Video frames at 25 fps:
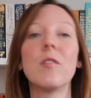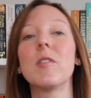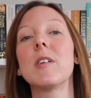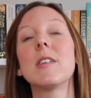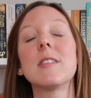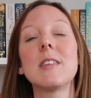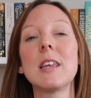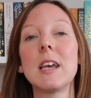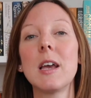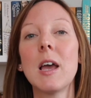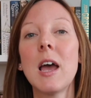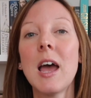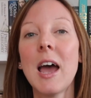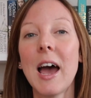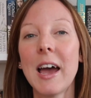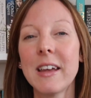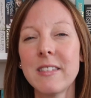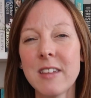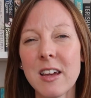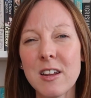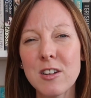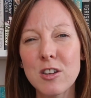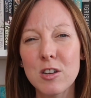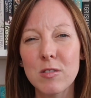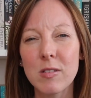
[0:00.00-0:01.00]
Obviously,
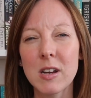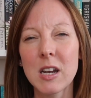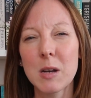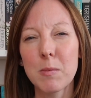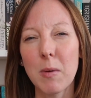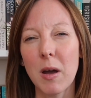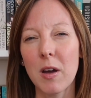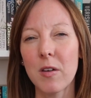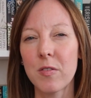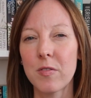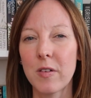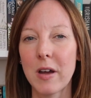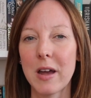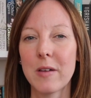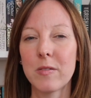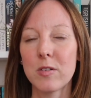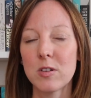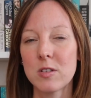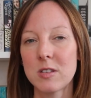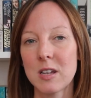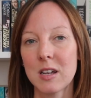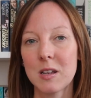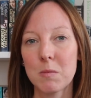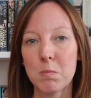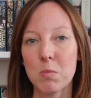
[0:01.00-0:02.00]
I tend to read about five
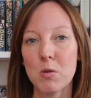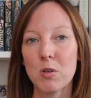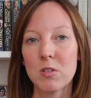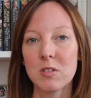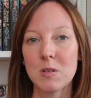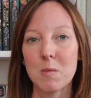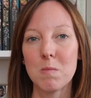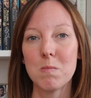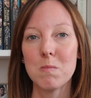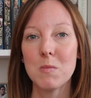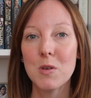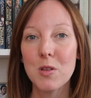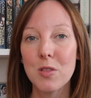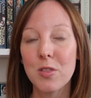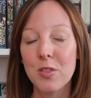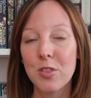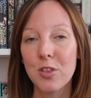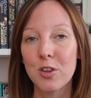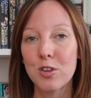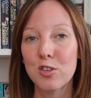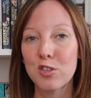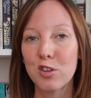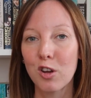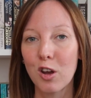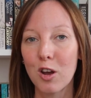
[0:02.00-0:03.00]
or six books a month month
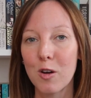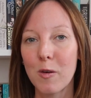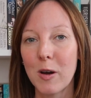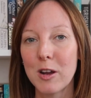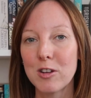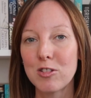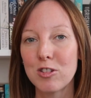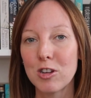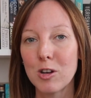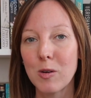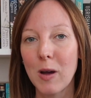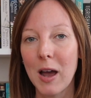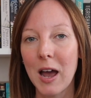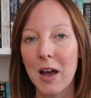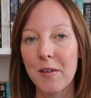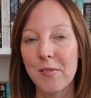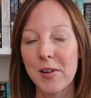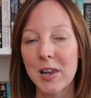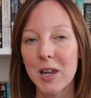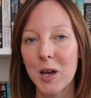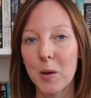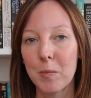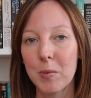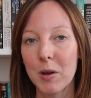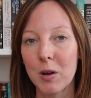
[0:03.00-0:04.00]
so I do
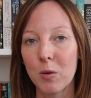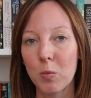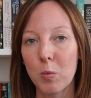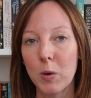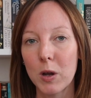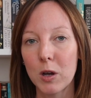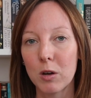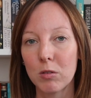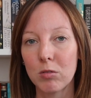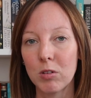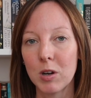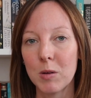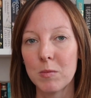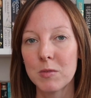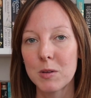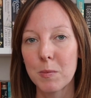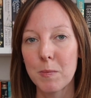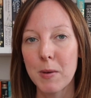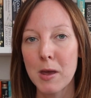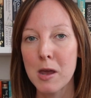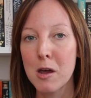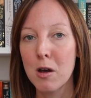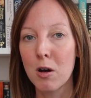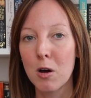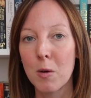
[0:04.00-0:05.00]
have a little bit of wiggle room
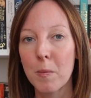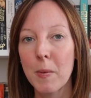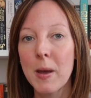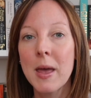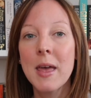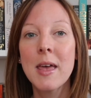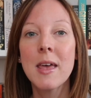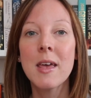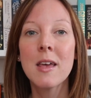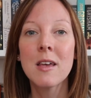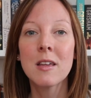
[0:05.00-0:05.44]
to pick up